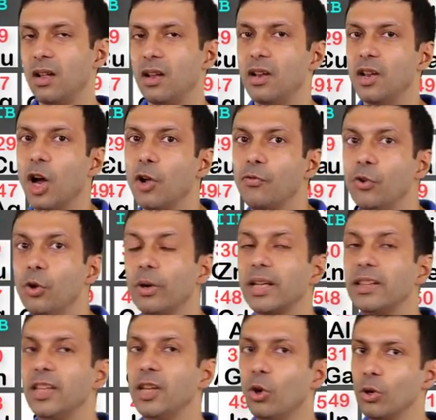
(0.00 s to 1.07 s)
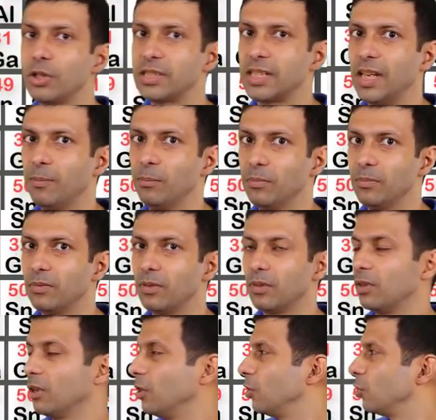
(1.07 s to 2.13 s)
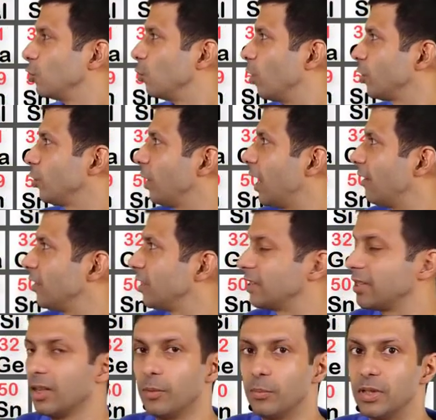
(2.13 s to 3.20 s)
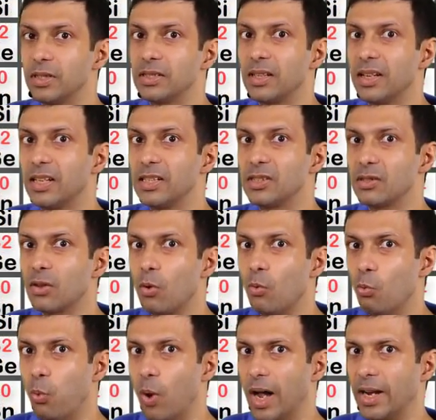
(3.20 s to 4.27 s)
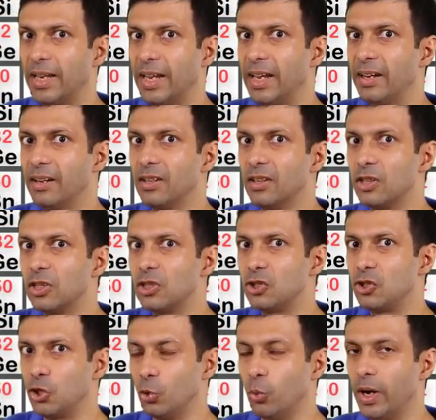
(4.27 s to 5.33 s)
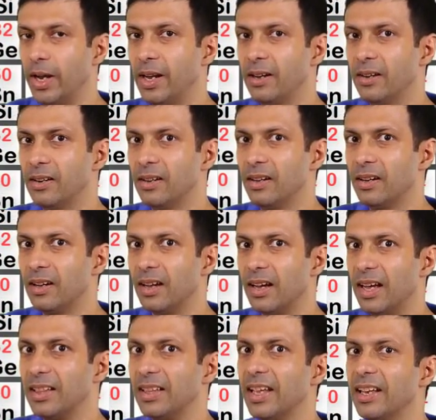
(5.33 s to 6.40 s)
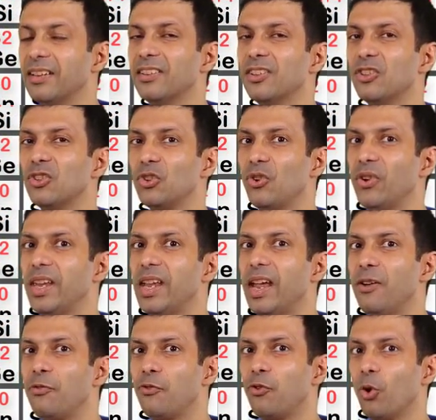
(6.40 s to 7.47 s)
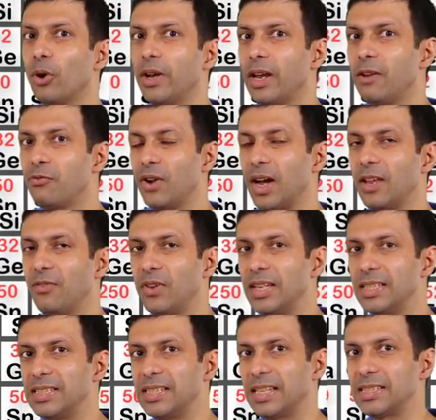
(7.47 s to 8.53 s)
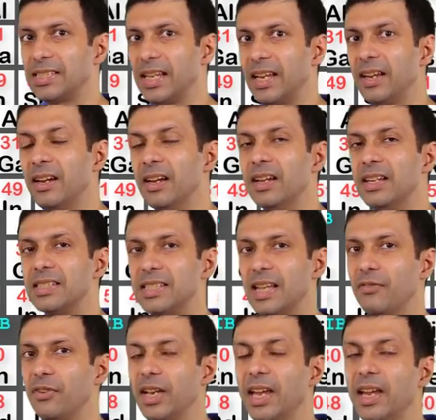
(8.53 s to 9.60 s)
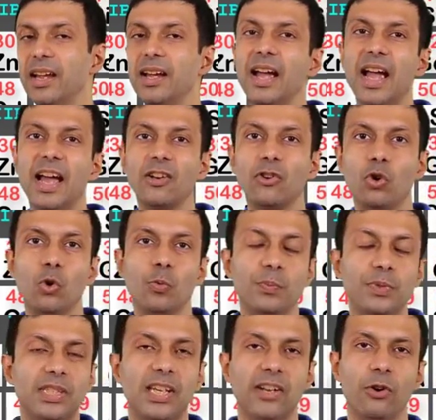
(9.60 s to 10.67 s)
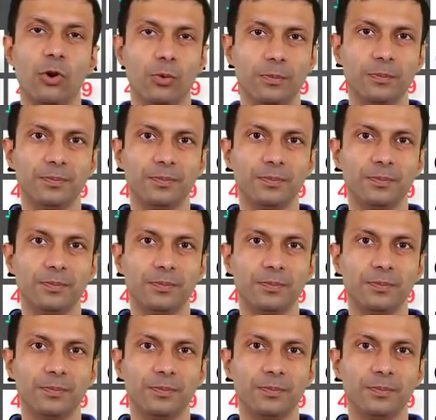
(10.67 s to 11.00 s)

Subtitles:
Now if you look at the old scheme, so what you have in syllabus is 1A, 2A, and then 3A, 4A, 5A, 6A, 7A and group 0.